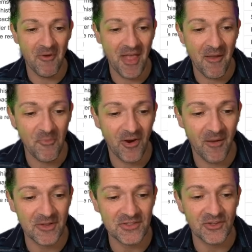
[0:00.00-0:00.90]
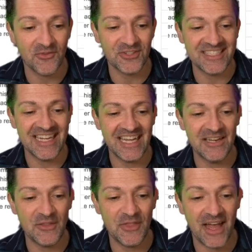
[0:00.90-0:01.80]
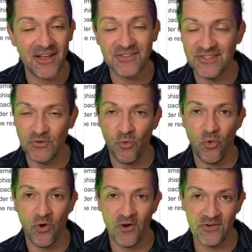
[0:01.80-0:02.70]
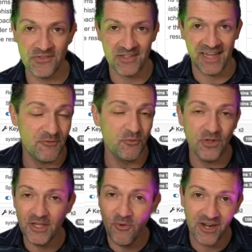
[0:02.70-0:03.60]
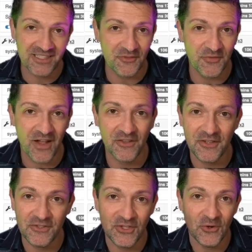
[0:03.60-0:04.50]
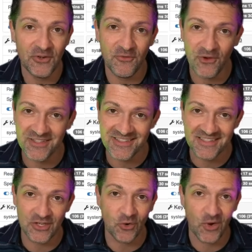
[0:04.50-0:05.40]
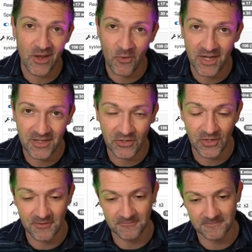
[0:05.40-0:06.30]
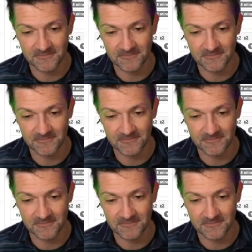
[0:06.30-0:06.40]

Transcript: mama, that prompt is over ten thousand words. If you really want it to follow your tone and voice, this is a great way to do it.